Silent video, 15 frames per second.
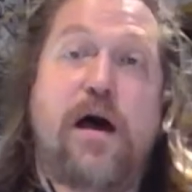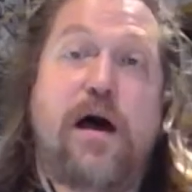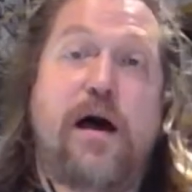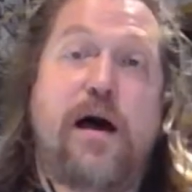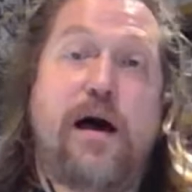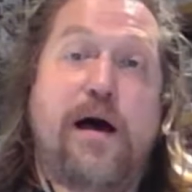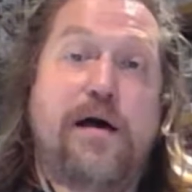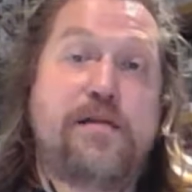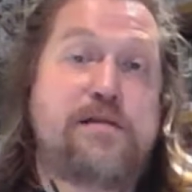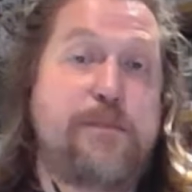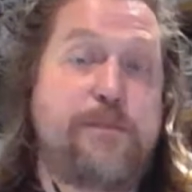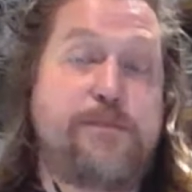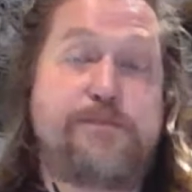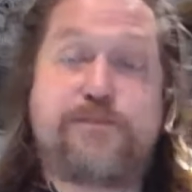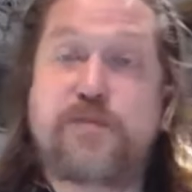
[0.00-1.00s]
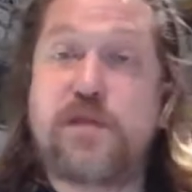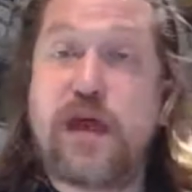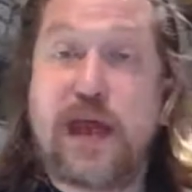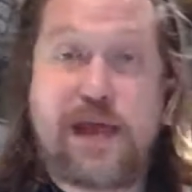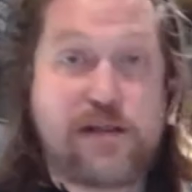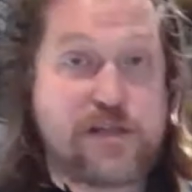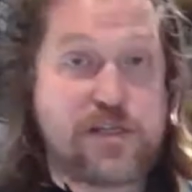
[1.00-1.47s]
The
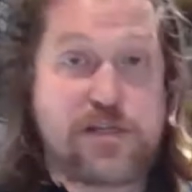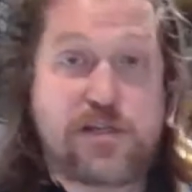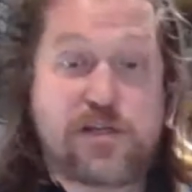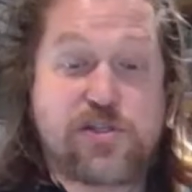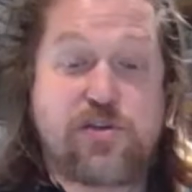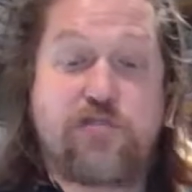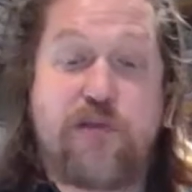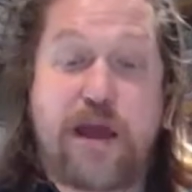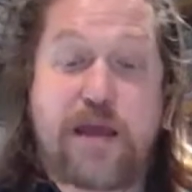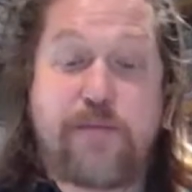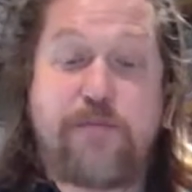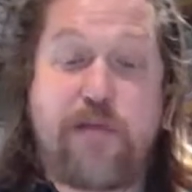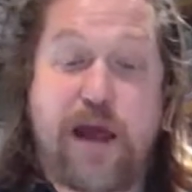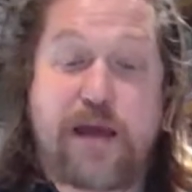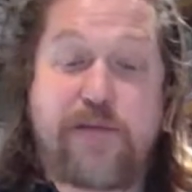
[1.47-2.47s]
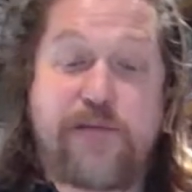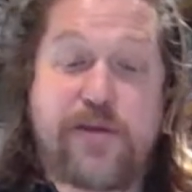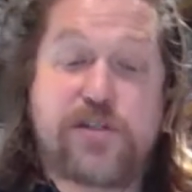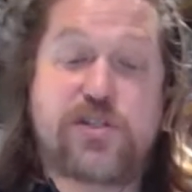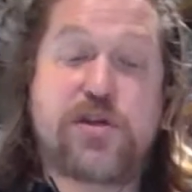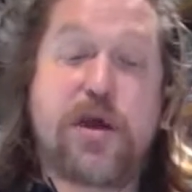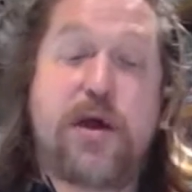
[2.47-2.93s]
Hilton does a great
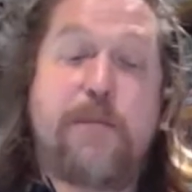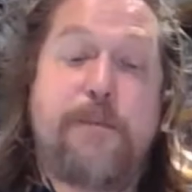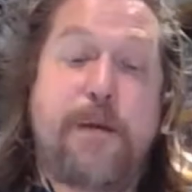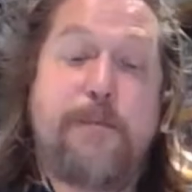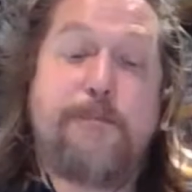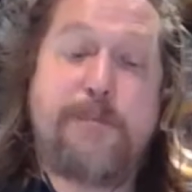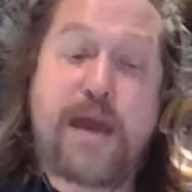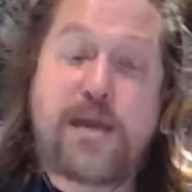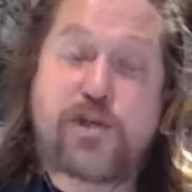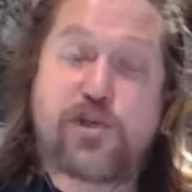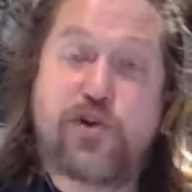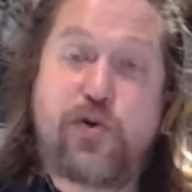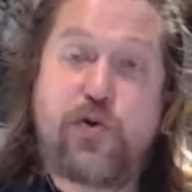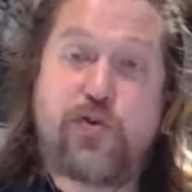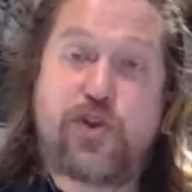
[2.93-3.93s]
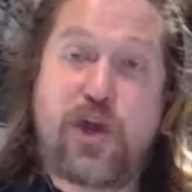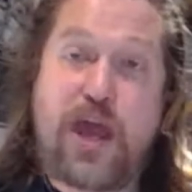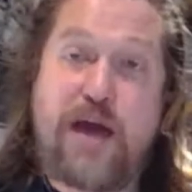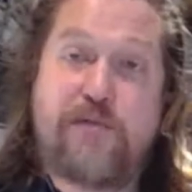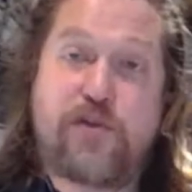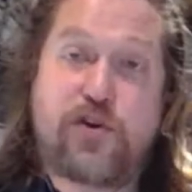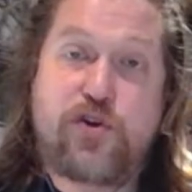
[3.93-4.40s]
breakfast, but make sure that
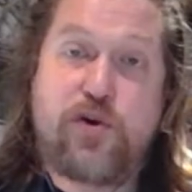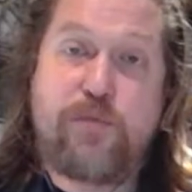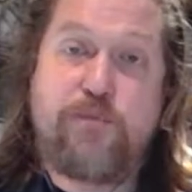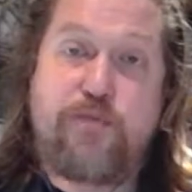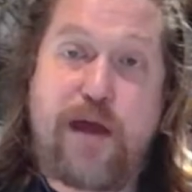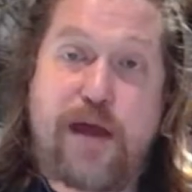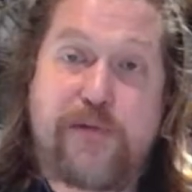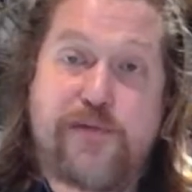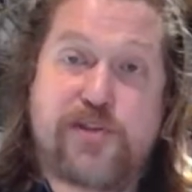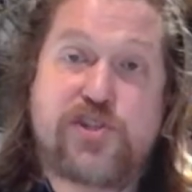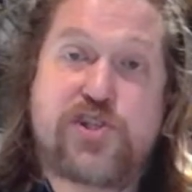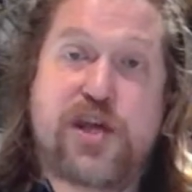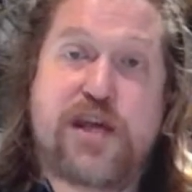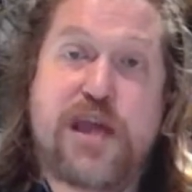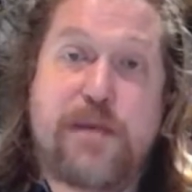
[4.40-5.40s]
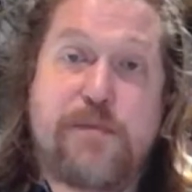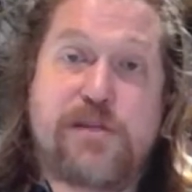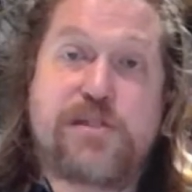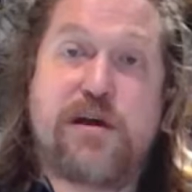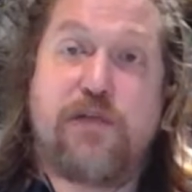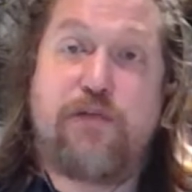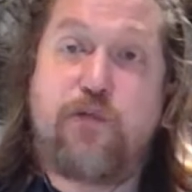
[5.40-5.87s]
you have a good breakfast and keep
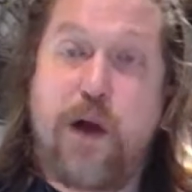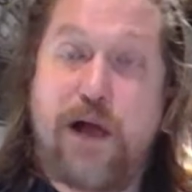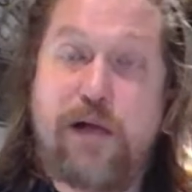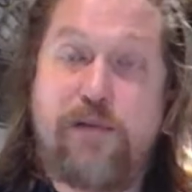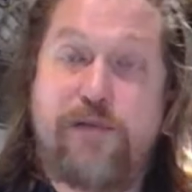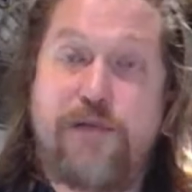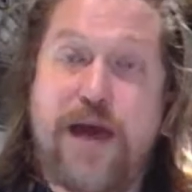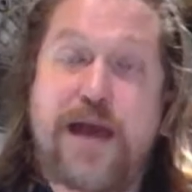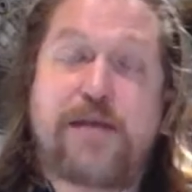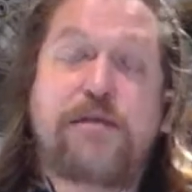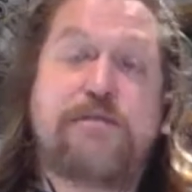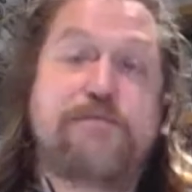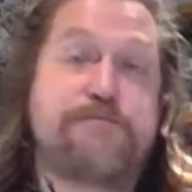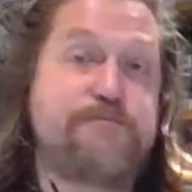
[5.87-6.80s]
yourself well fed.